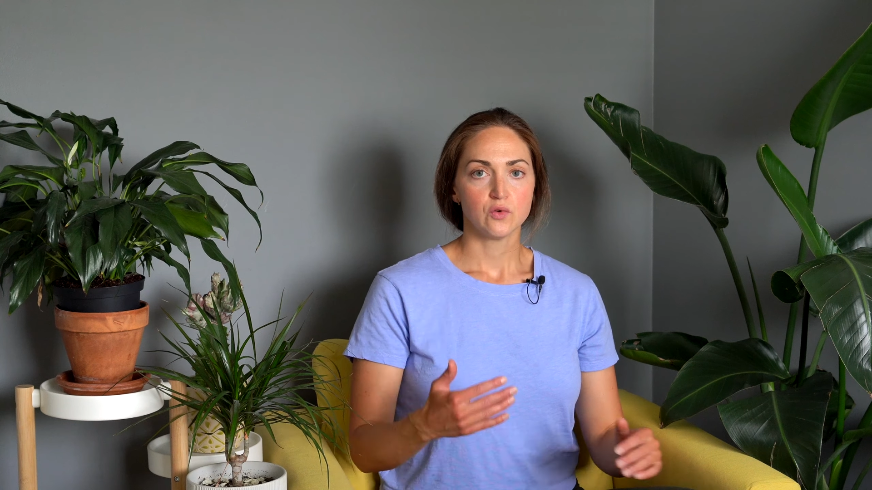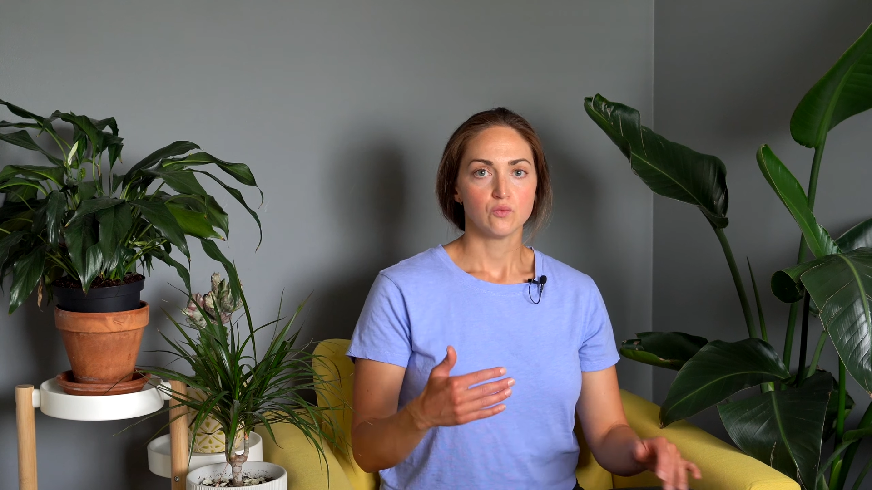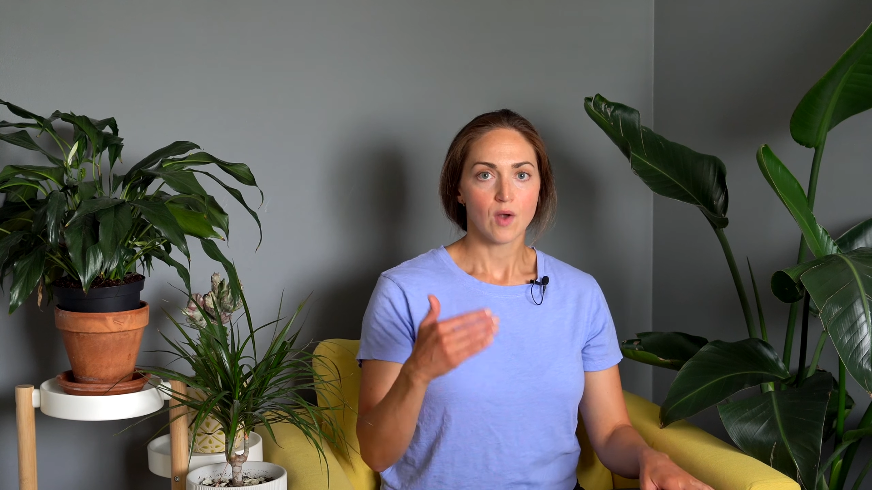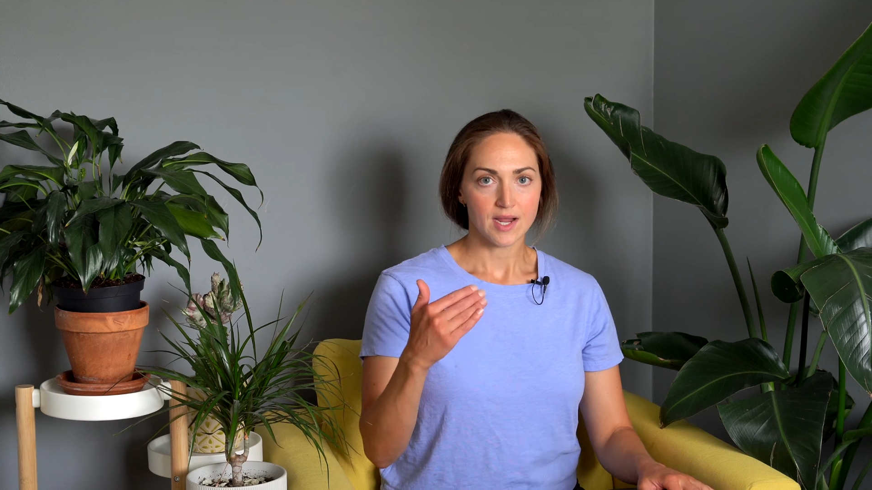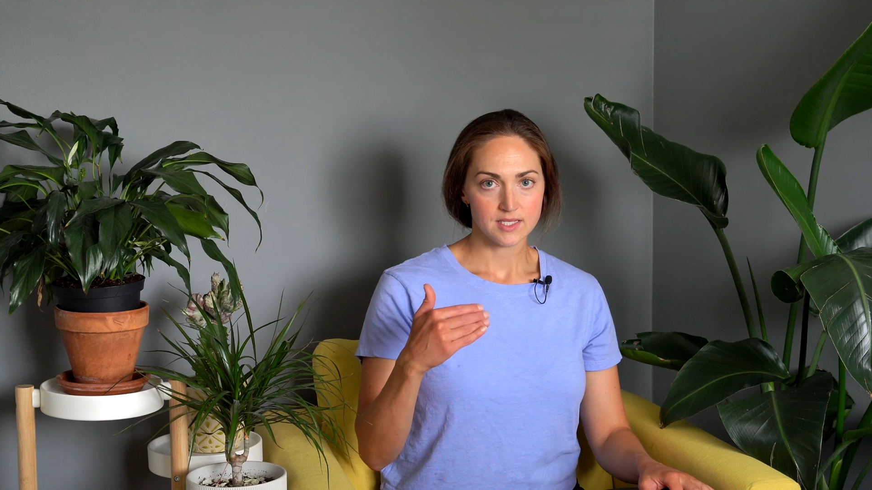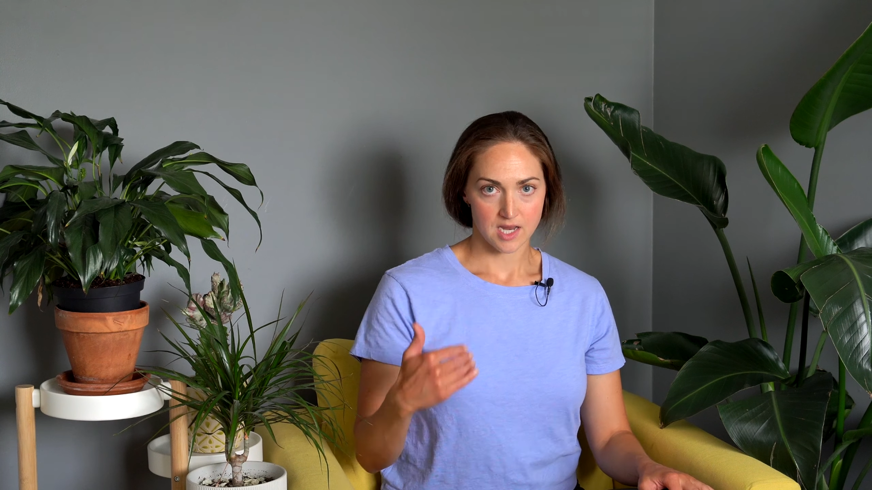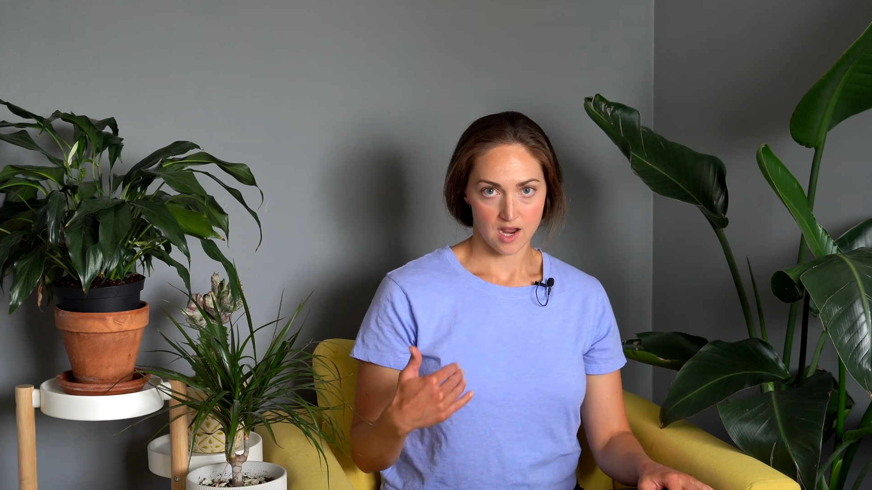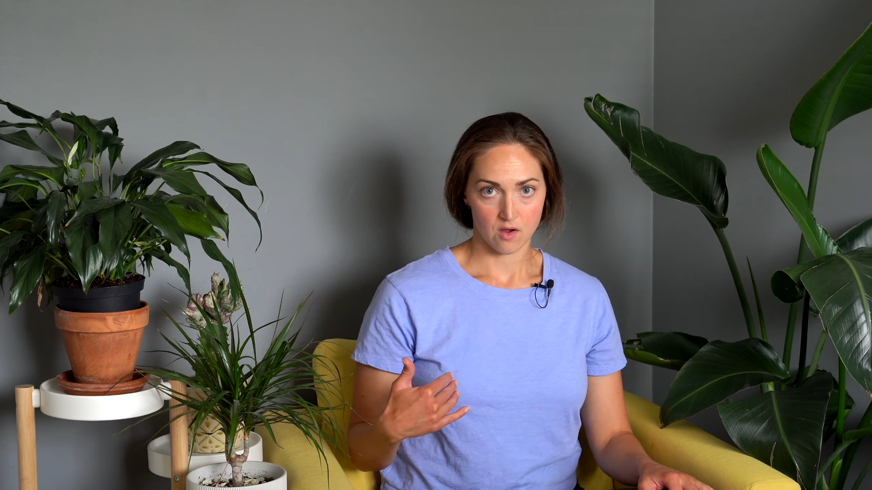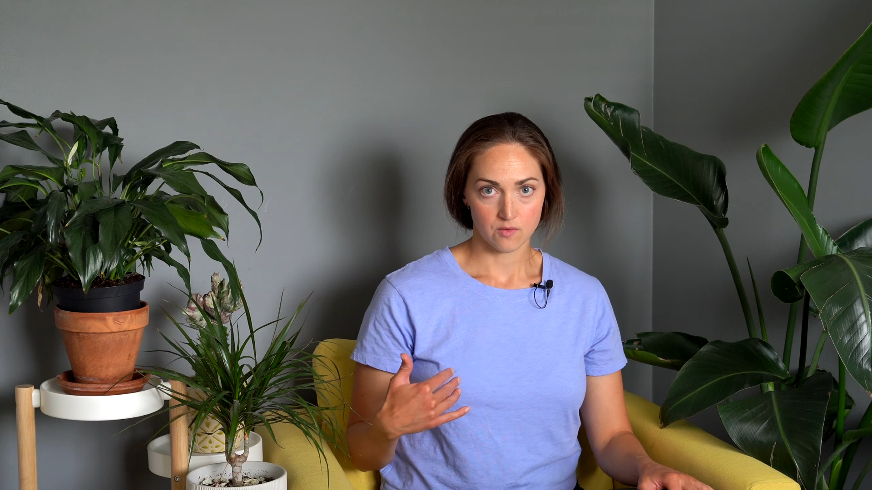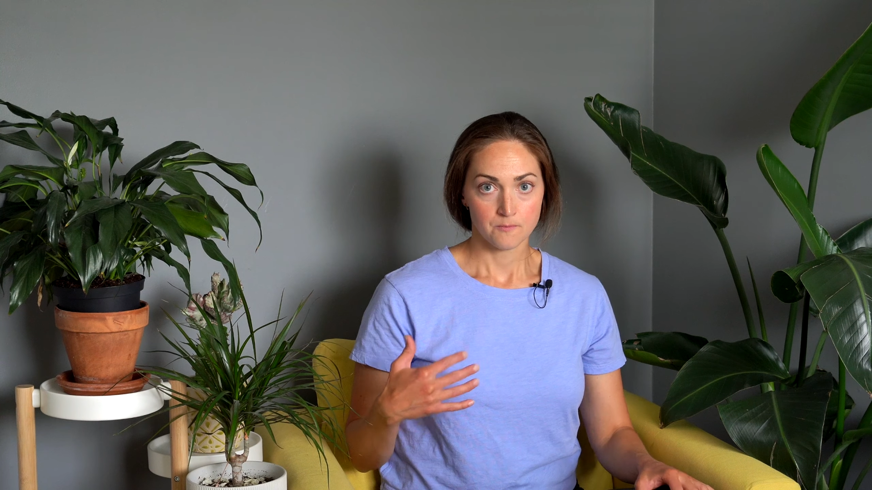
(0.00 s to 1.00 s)
write
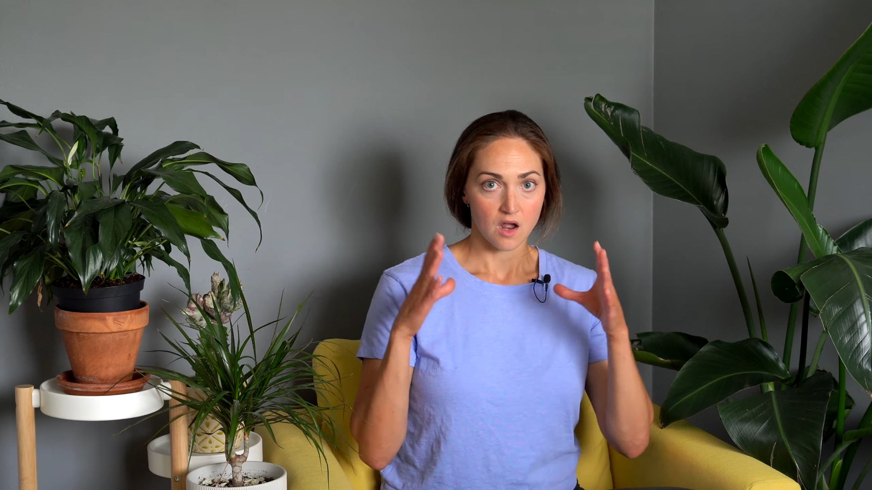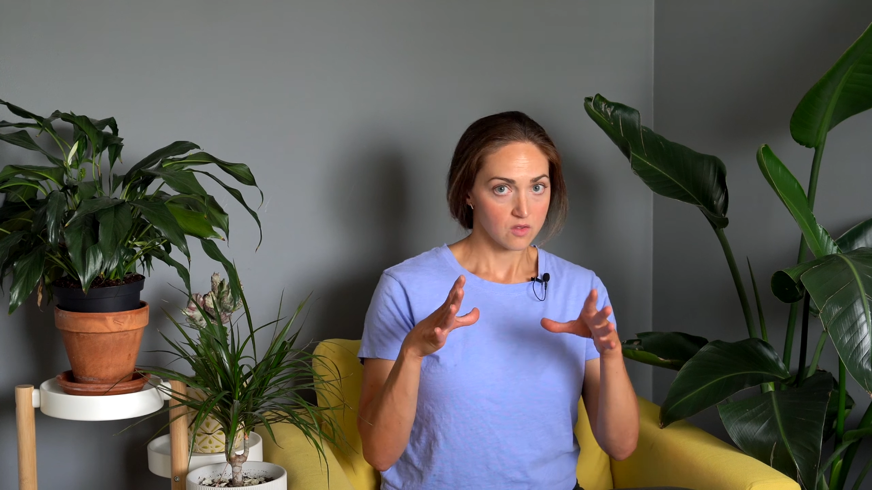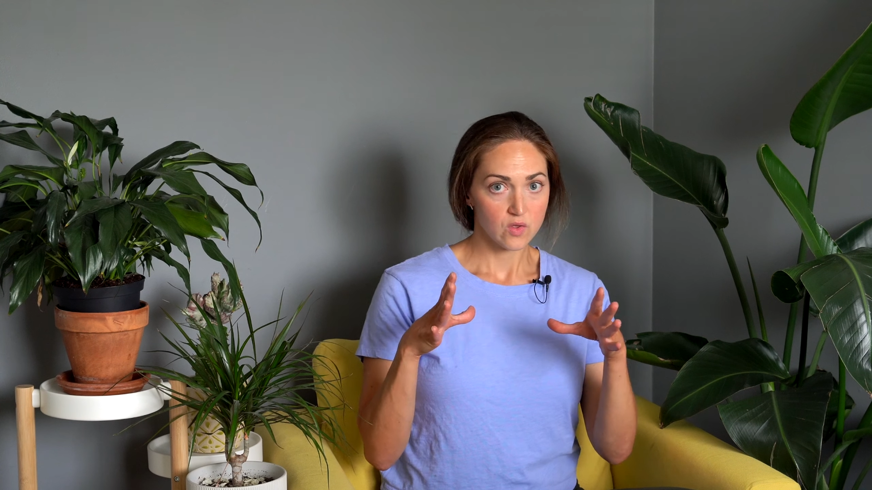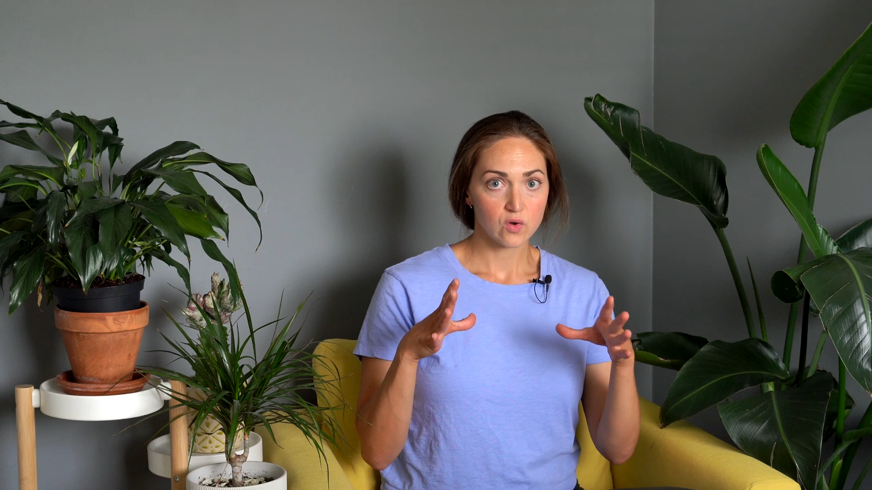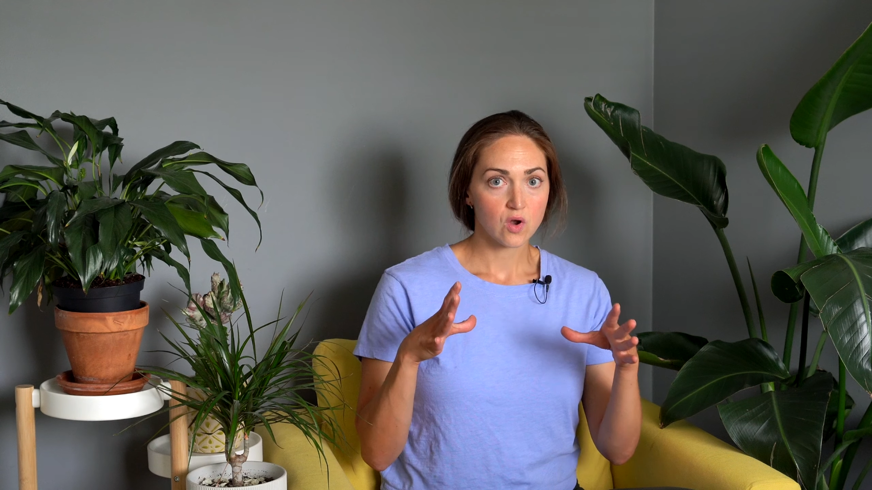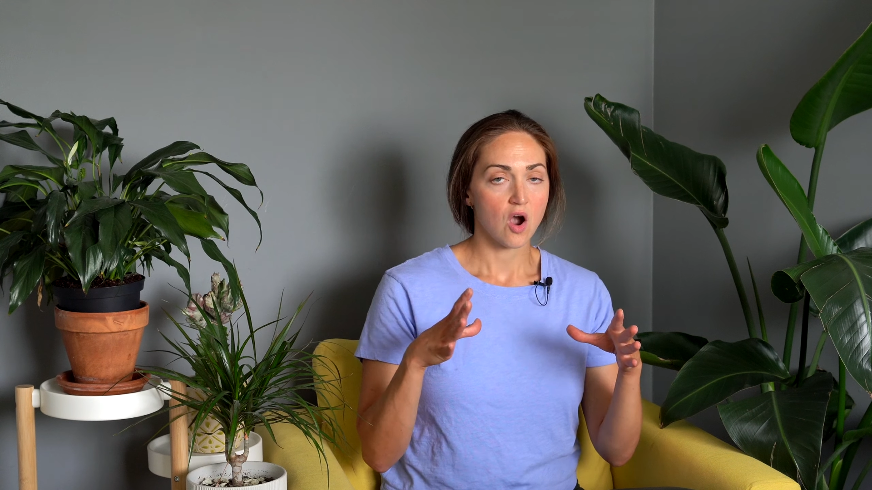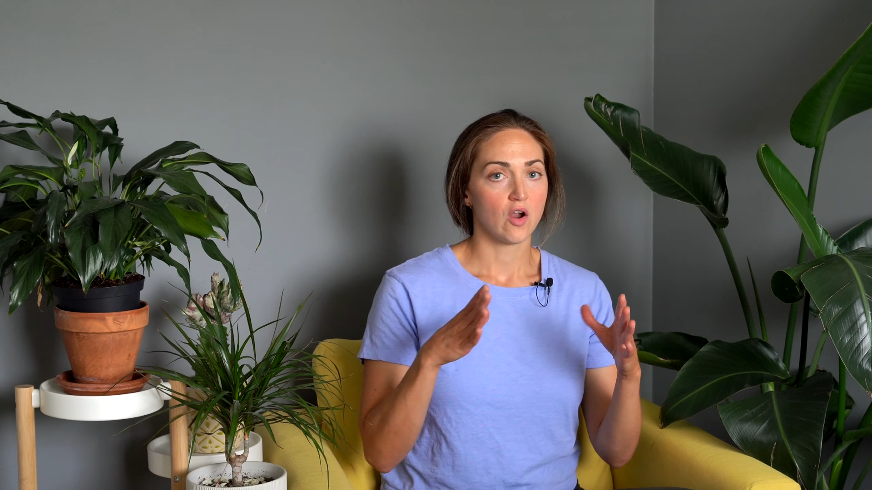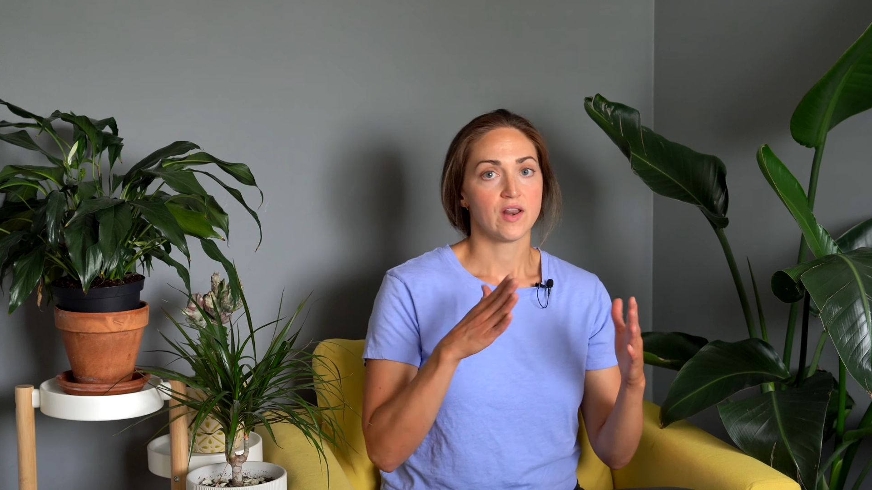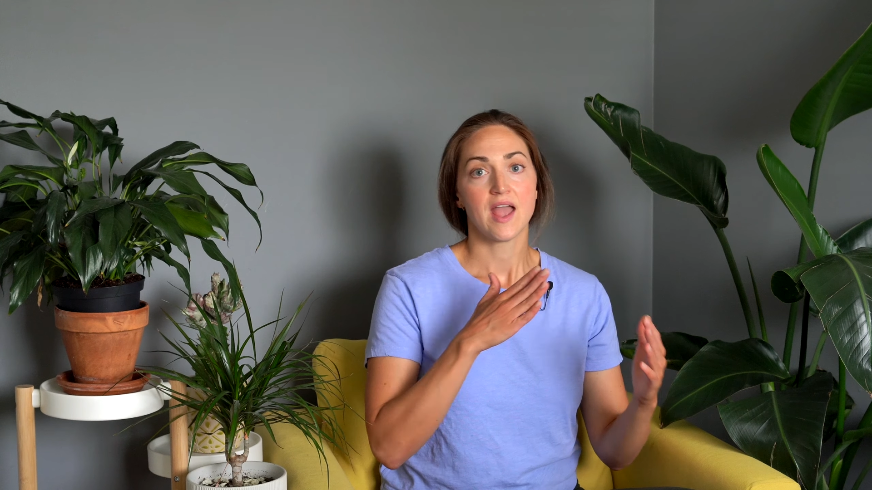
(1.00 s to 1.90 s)
down on a little card